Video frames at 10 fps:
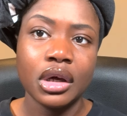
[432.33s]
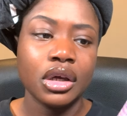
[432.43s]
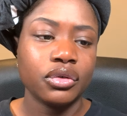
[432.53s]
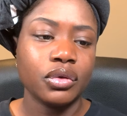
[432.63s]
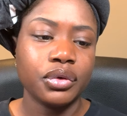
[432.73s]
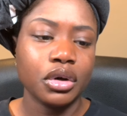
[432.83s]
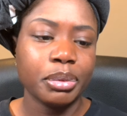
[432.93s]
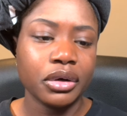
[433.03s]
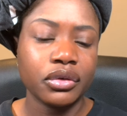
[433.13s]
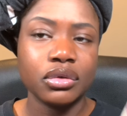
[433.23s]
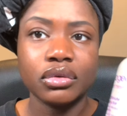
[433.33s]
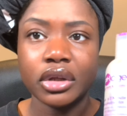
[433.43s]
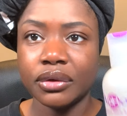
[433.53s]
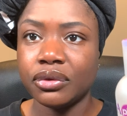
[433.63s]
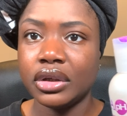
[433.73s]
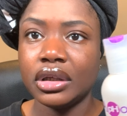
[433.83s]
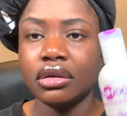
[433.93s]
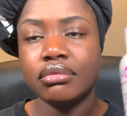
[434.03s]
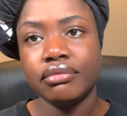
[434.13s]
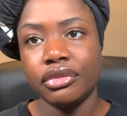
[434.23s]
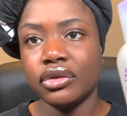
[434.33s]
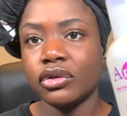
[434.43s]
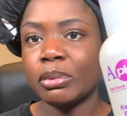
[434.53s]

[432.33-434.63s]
So if you're a person who loves heat, this is